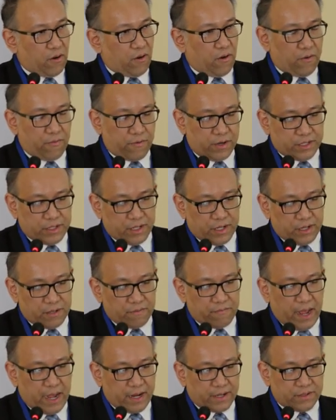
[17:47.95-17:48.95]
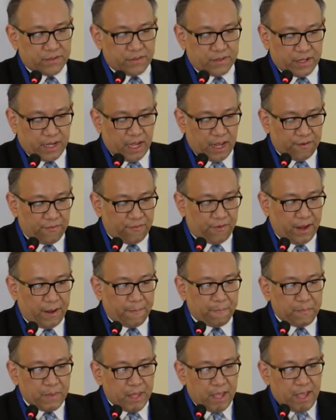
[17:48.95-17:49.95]
all return back to the
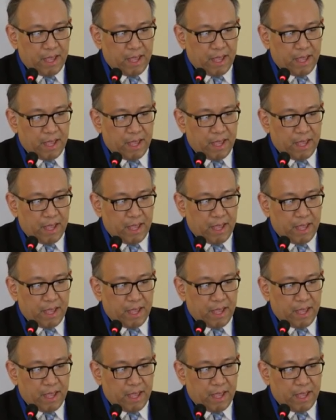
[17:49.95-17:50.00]
country.